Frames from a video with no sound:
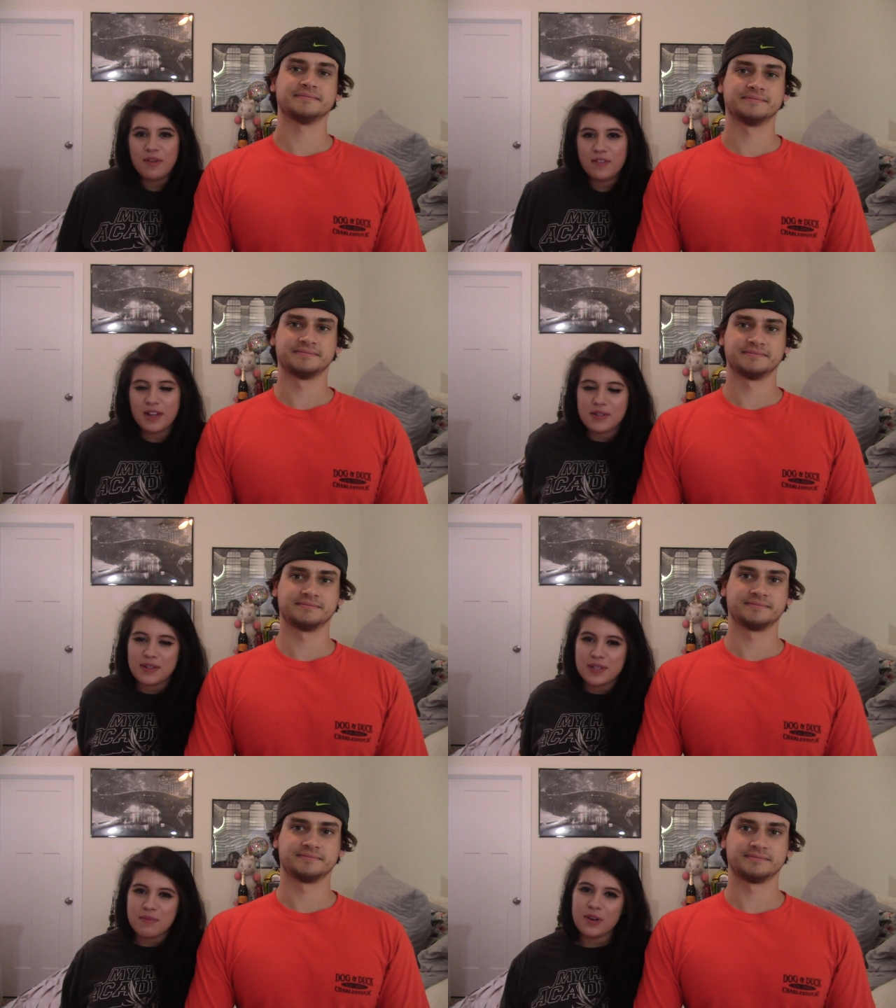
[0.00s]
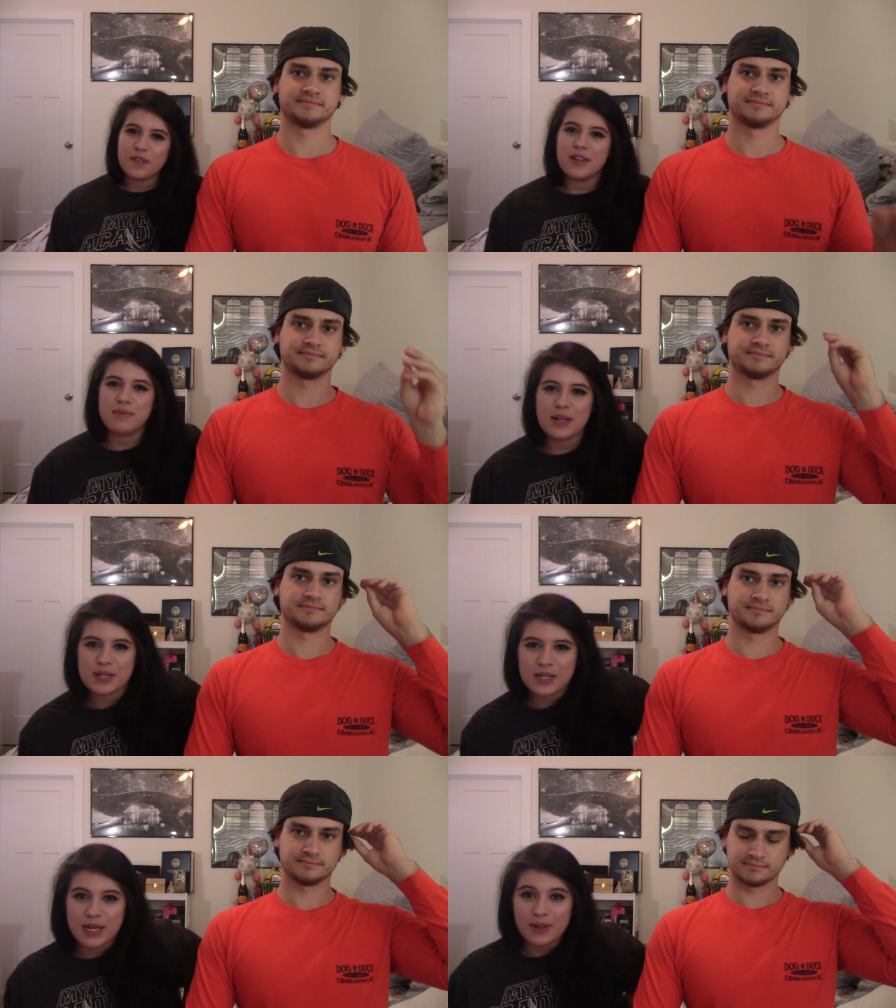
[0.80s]
Speaker 1: Um, and if you guys want to see more of us,
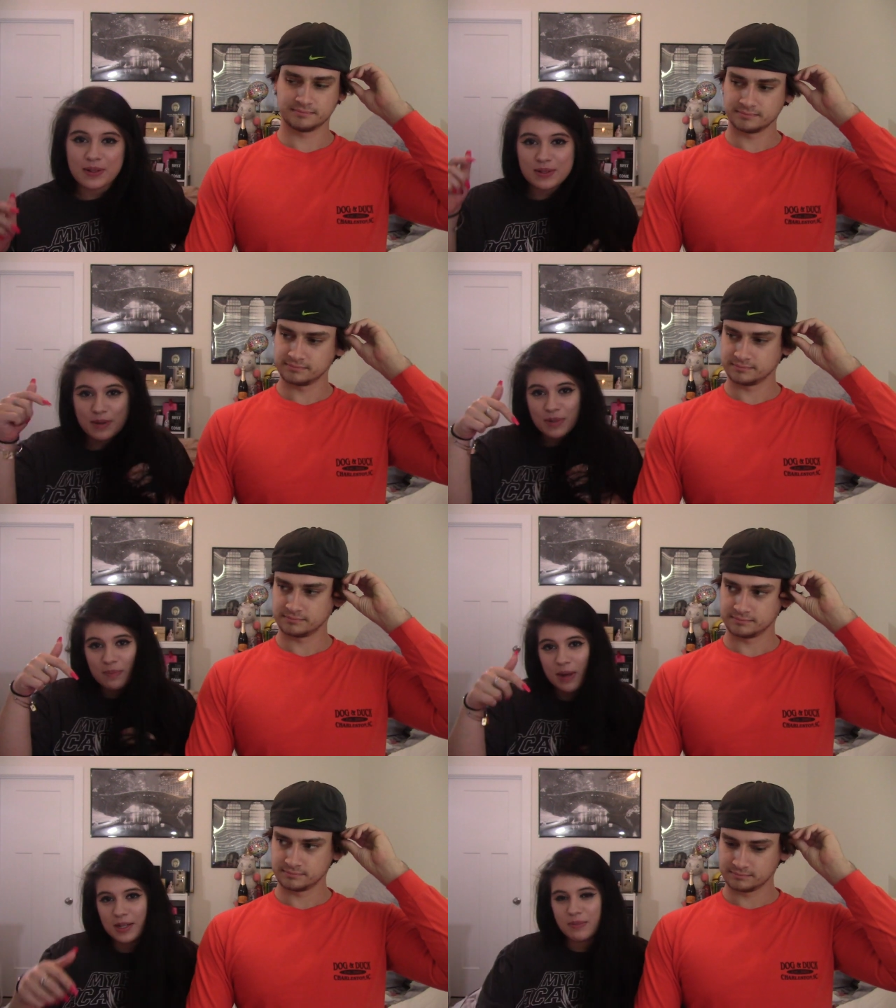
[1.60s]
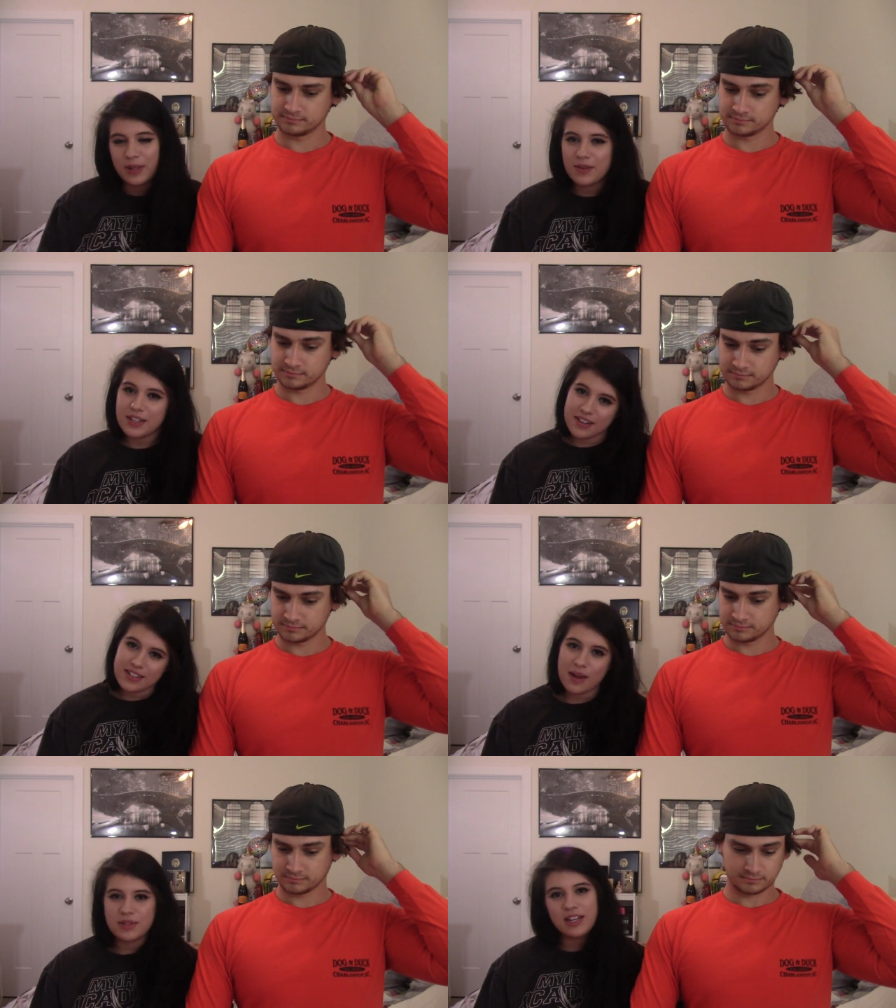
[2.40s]
make sure to check out the description box below. It's got
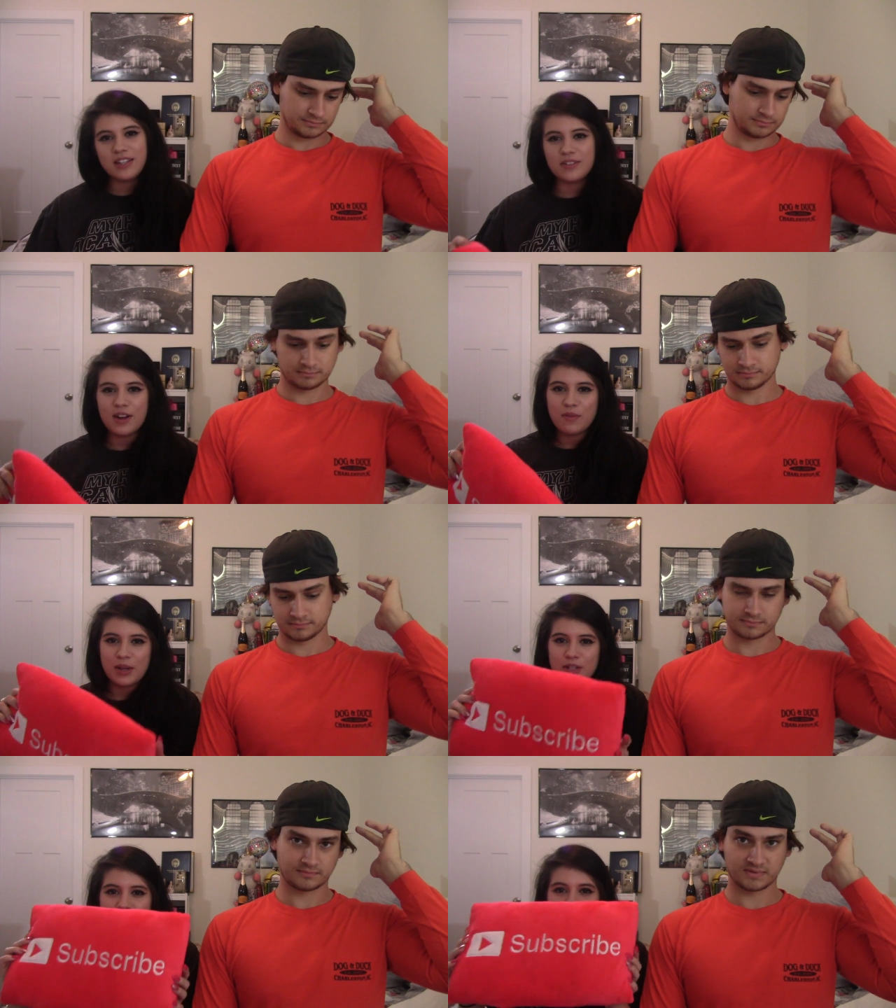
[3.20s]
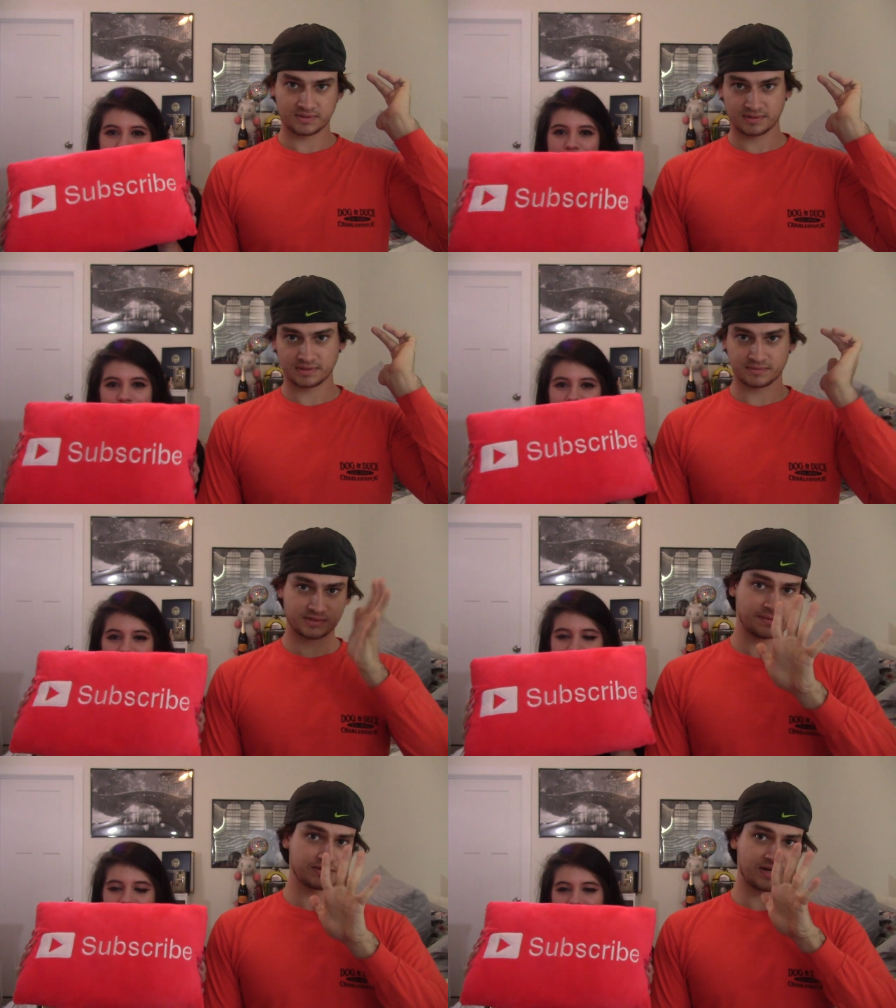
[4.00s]
our Snapchat and Instagram, and make sure to
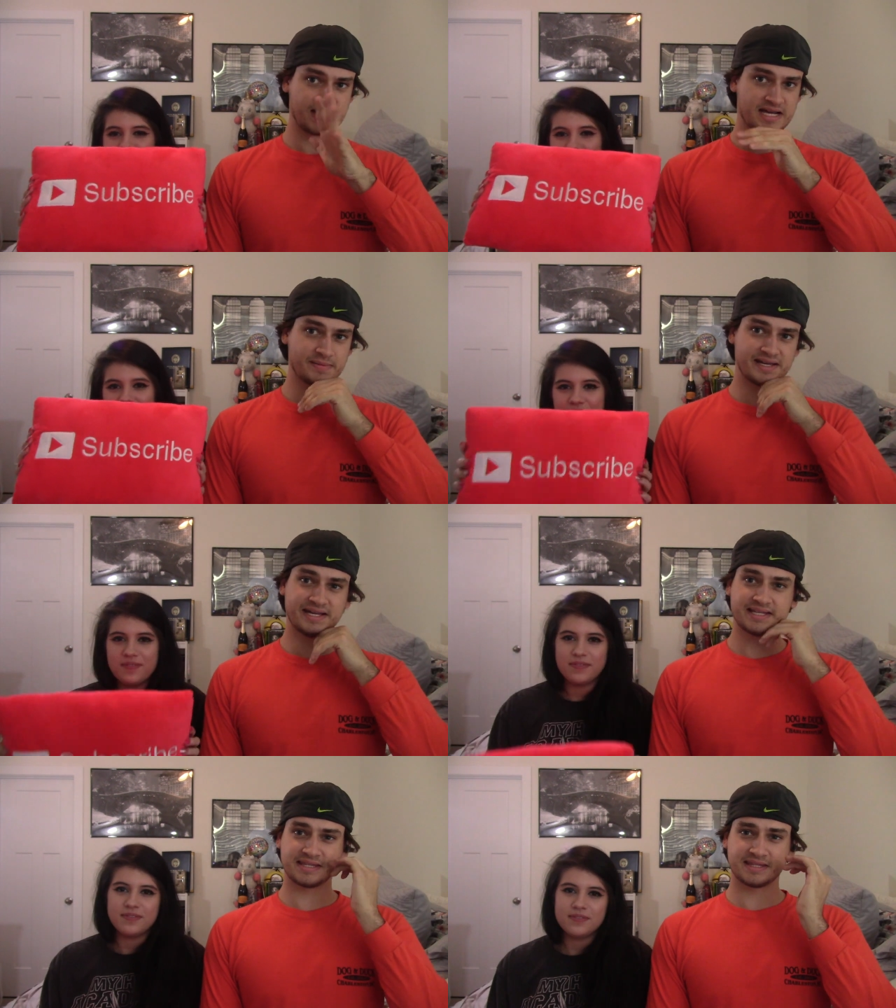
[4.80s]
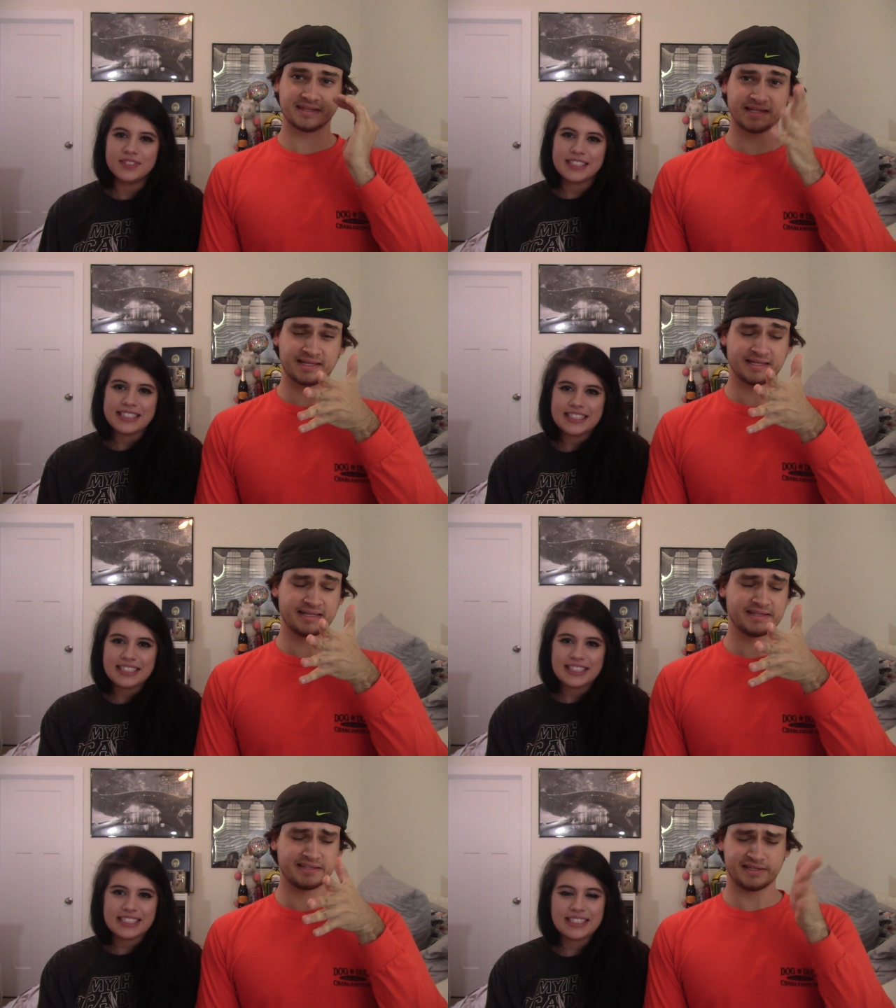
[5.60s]
subscribe. Subscribe, and
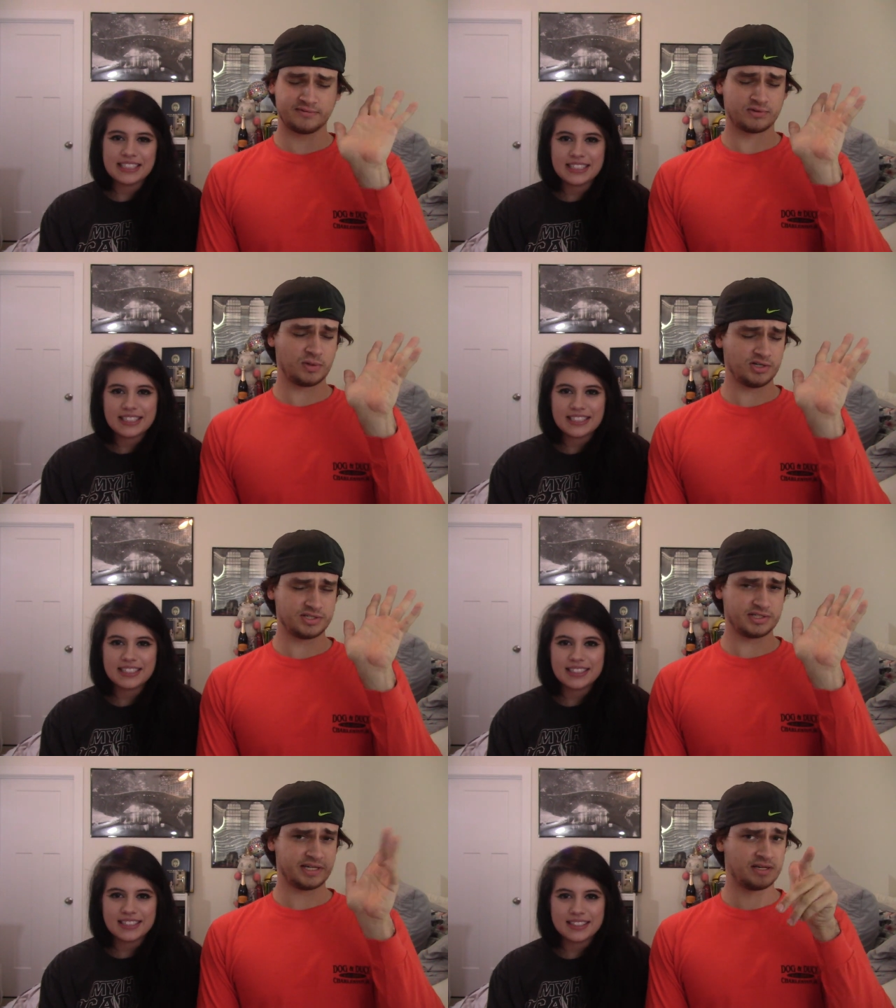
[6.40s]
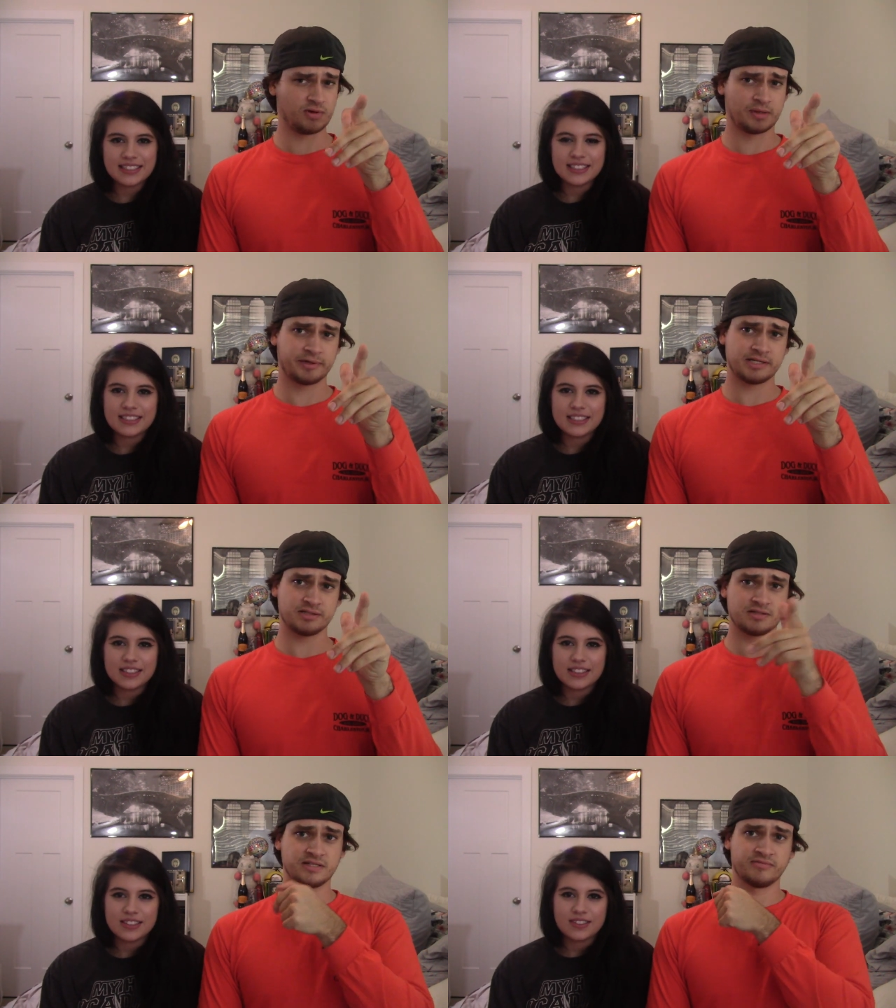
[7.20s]
again, thank you for watching. Any
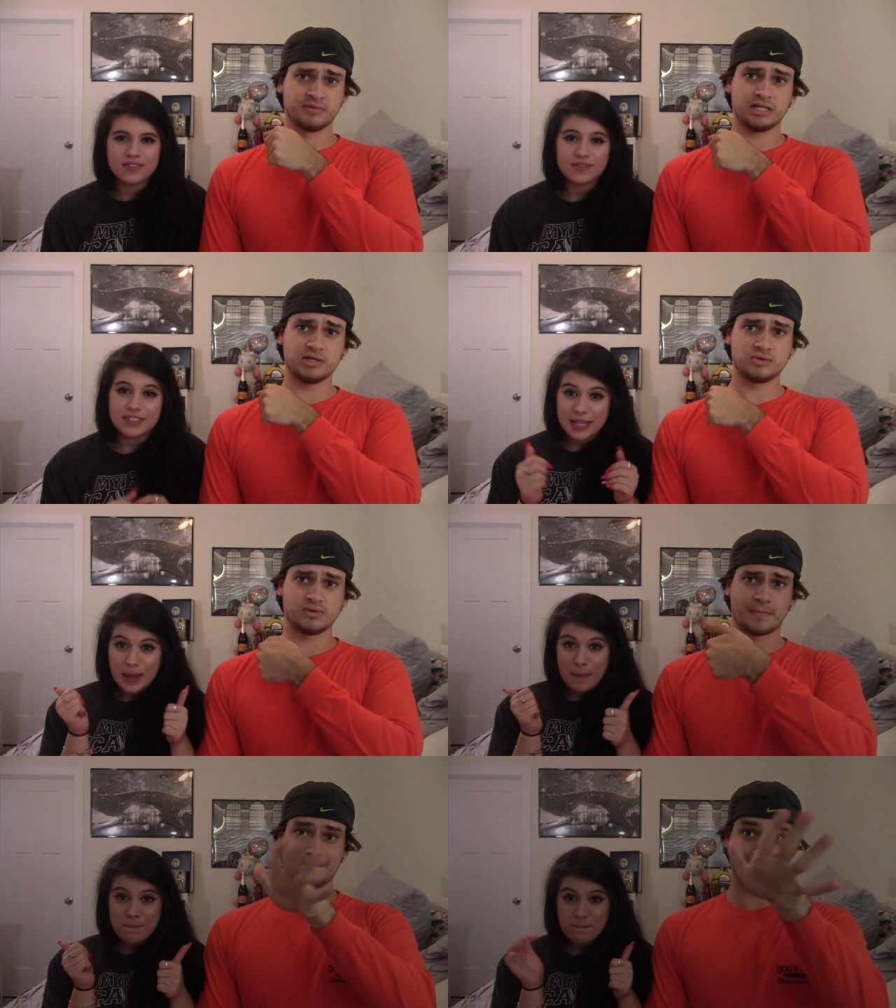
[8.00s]
recommendations, leave them below.